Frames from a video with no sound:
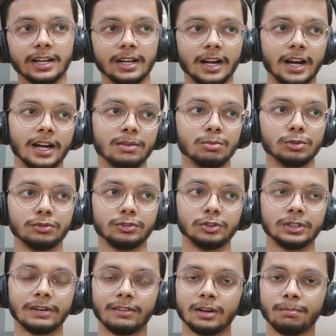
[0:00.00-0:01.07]
then I moved
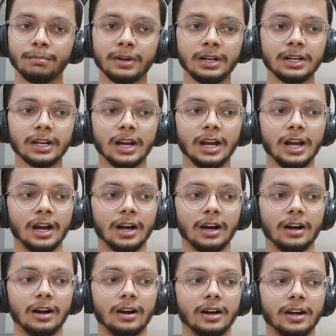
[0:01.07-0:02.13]
to development.
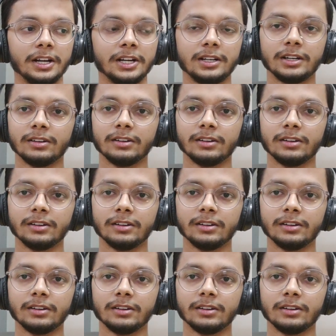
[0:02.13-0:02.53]
I'm